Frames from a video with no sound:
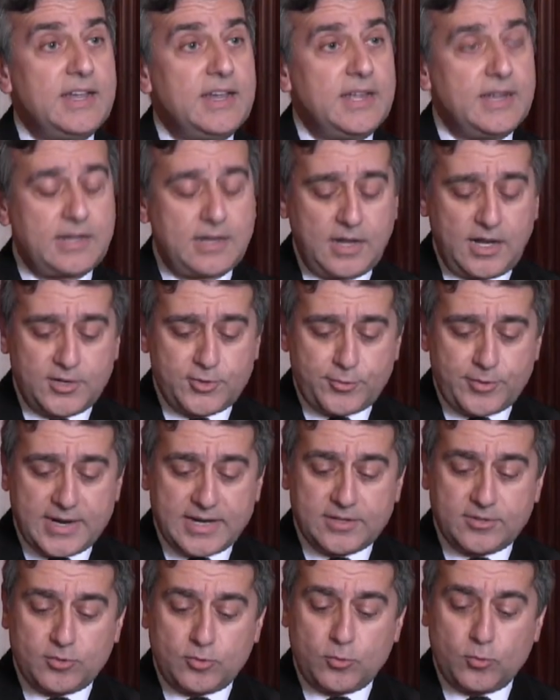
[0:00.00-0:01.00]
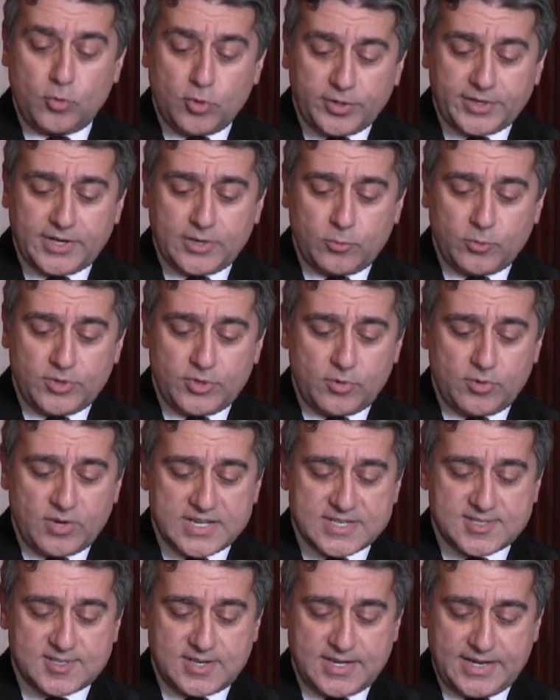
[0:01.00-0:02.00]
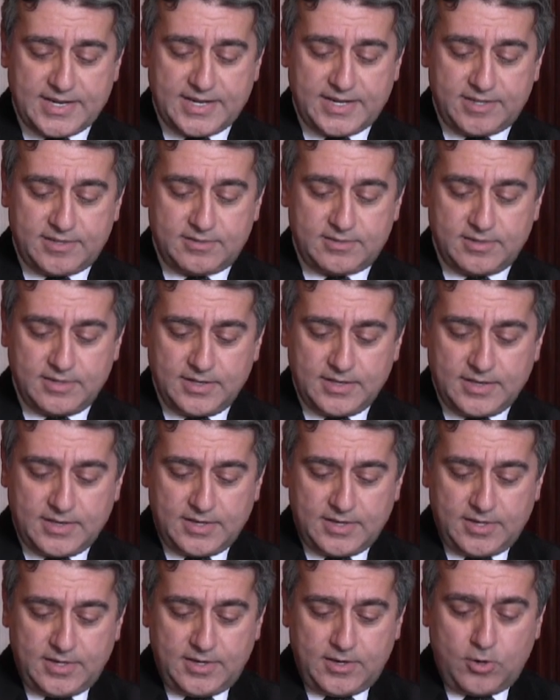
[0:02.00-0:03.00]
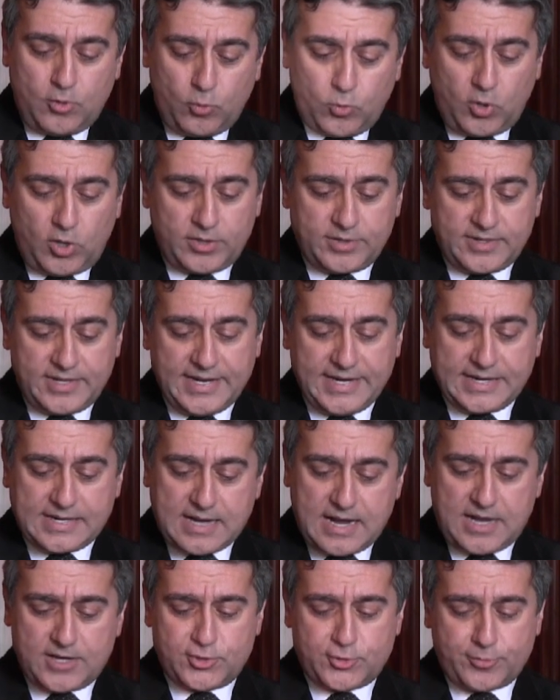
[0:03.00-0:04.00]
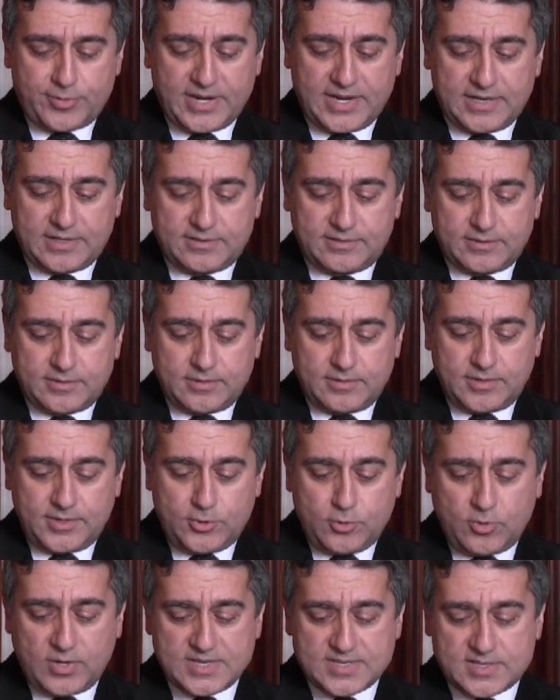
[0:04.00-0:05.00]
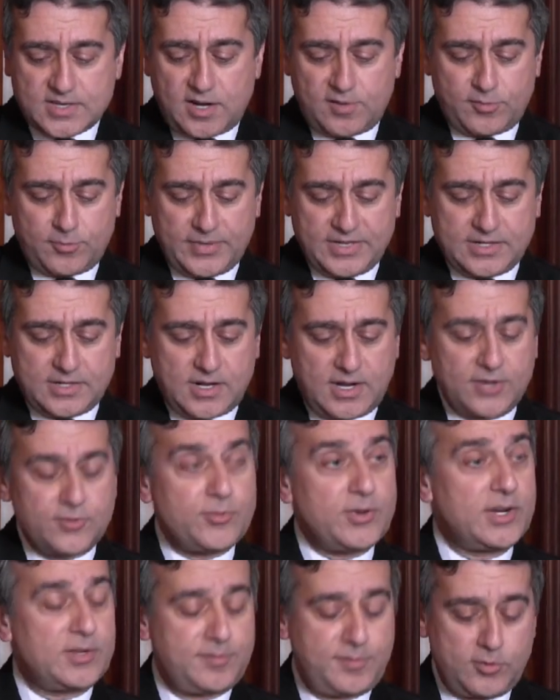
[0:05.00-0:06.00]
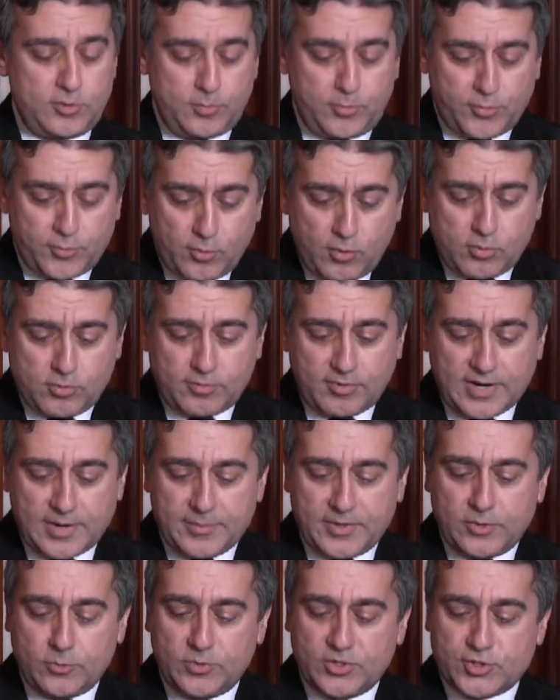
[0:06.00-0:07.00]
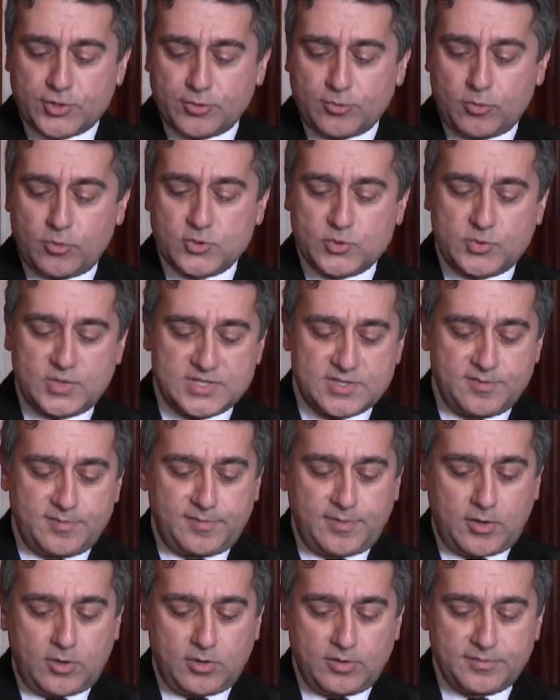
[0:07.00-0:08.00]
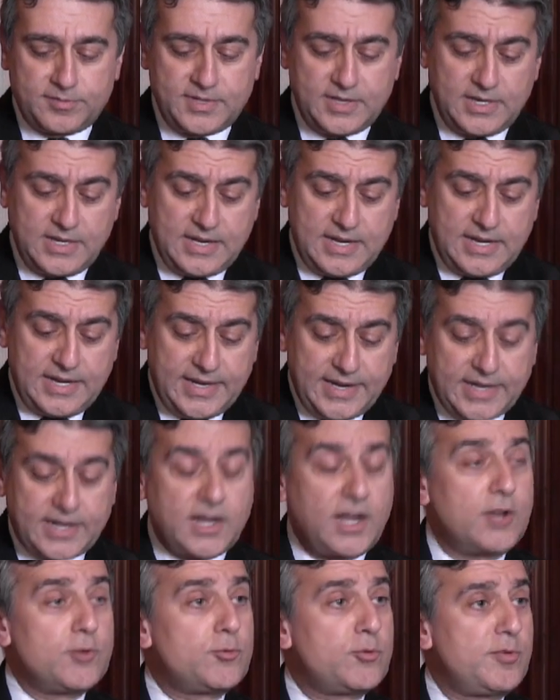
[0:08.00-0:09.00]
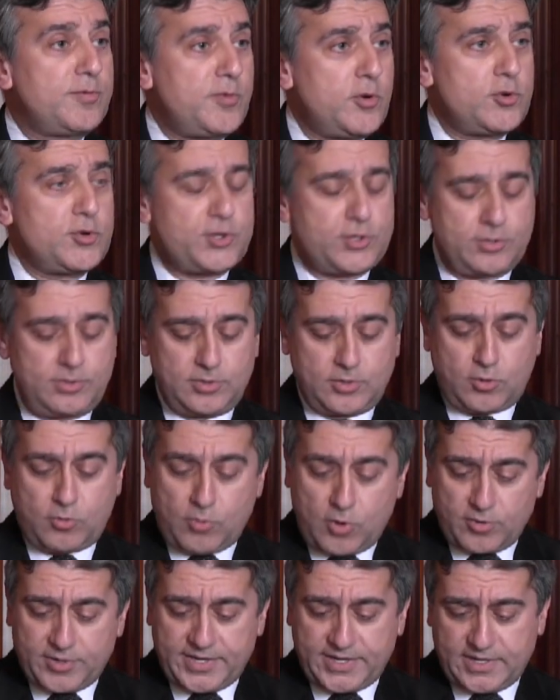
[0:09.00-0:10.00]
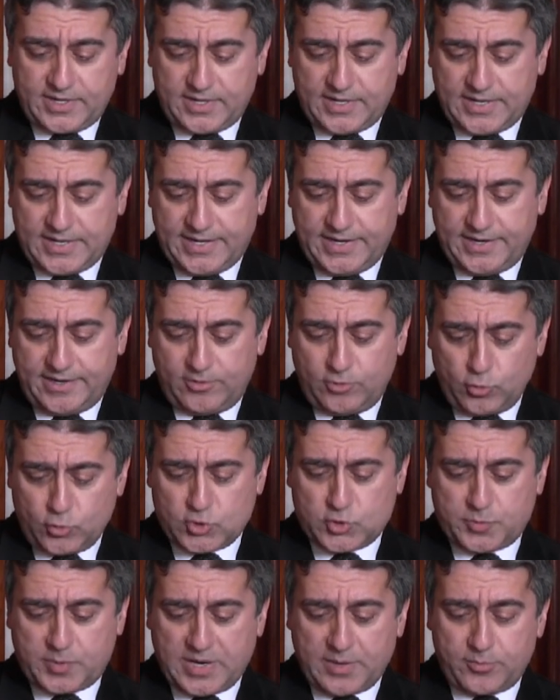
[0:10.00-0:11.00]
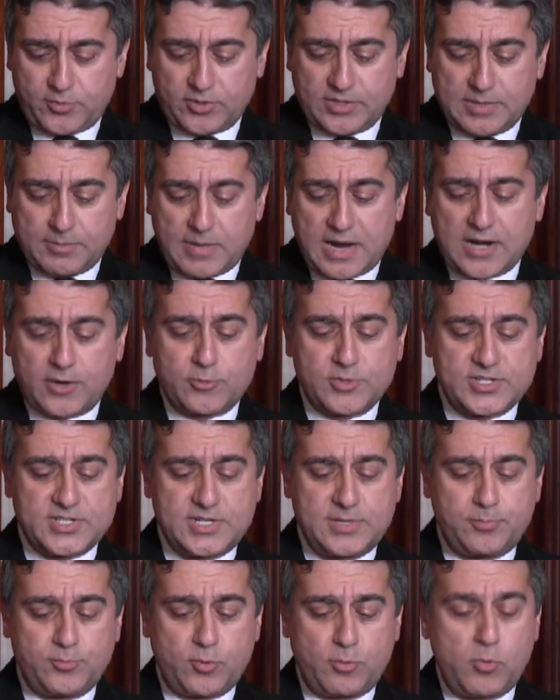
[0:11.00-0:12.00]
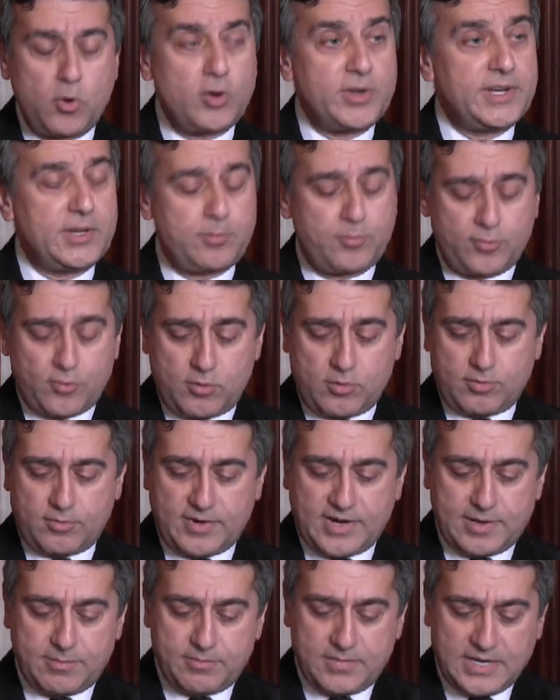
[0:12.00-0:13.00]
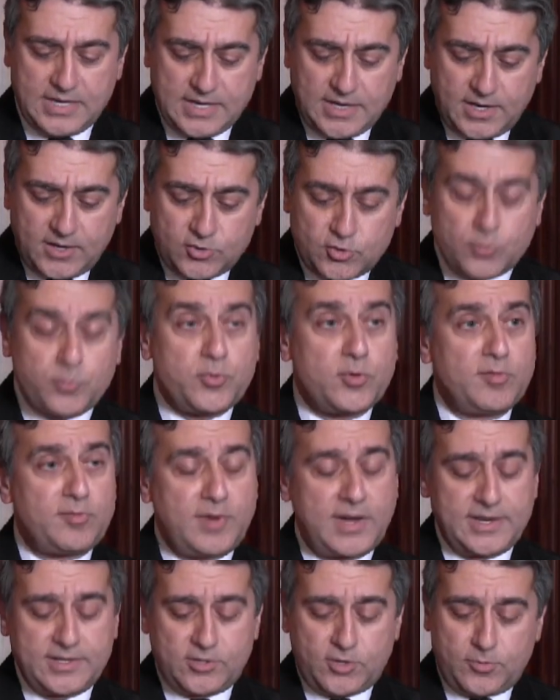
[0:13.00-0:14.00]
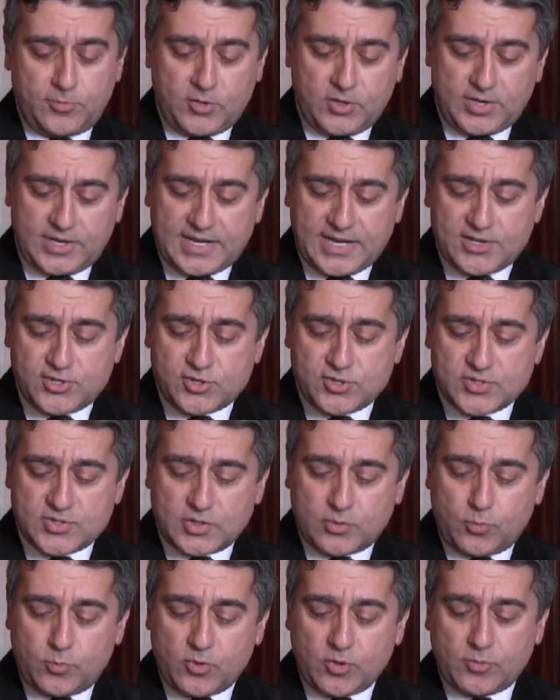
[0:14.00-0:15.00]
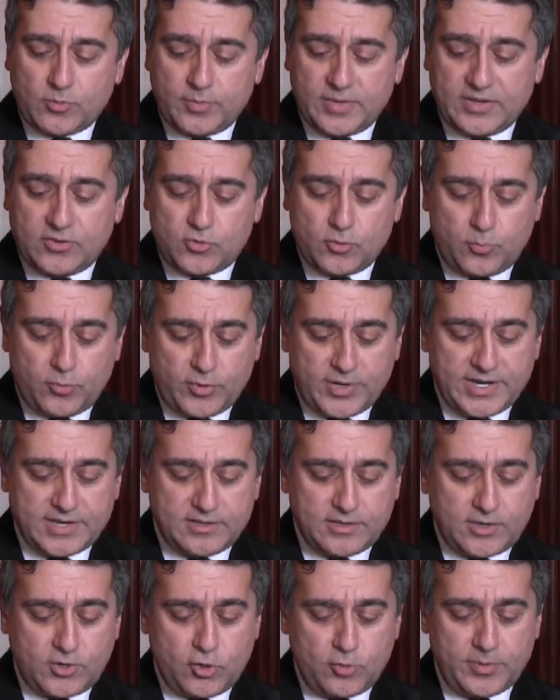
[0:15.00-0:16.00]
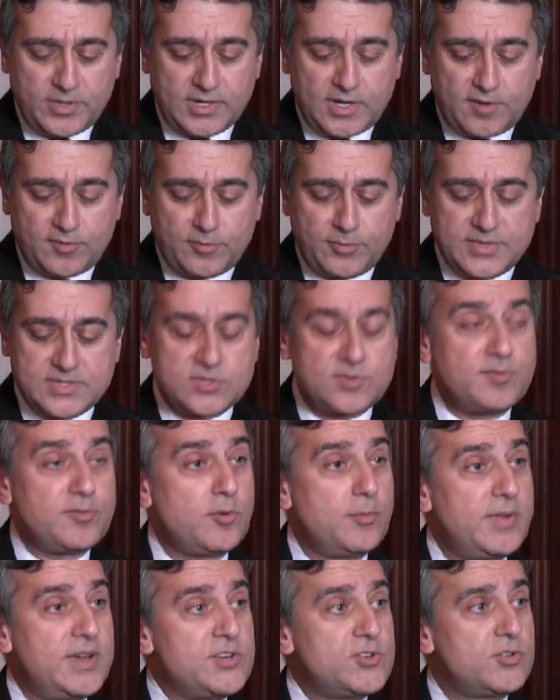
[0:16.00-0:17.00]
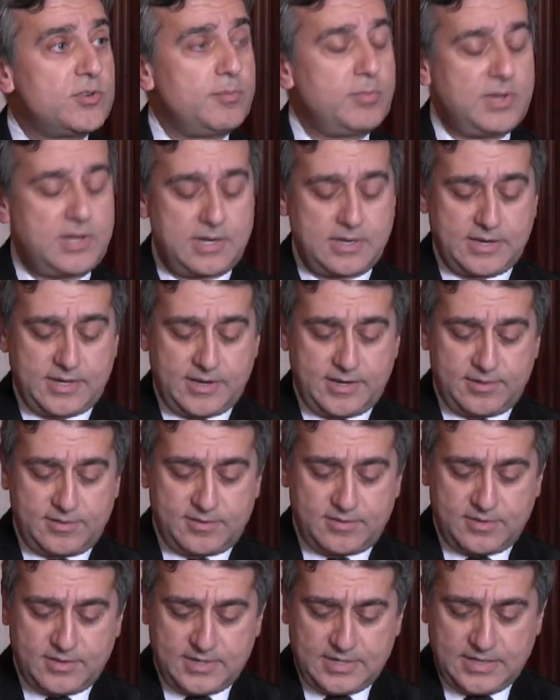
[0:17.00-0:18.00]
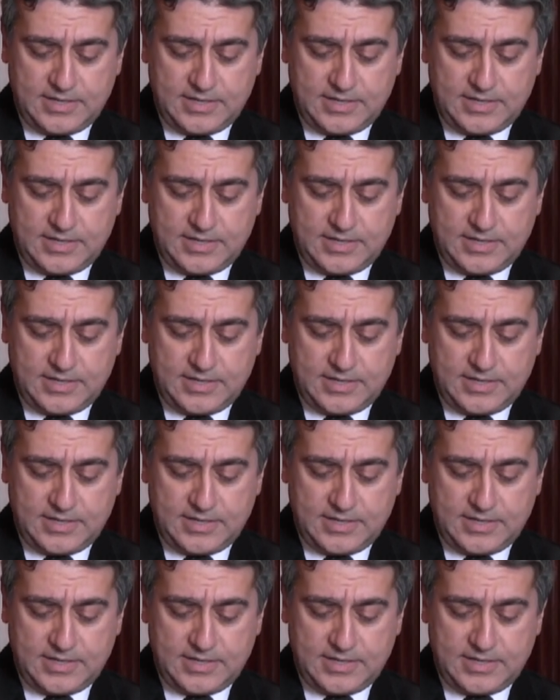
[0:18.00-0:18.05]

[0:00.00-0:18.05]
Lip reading: a contractor working with USAID, who won a contract, U.S. government contract for the program in which Gross was involved, a controversial, quoting a newspaper, democracy promoting program to provide communications equipment to break the Cuban government's information blockade.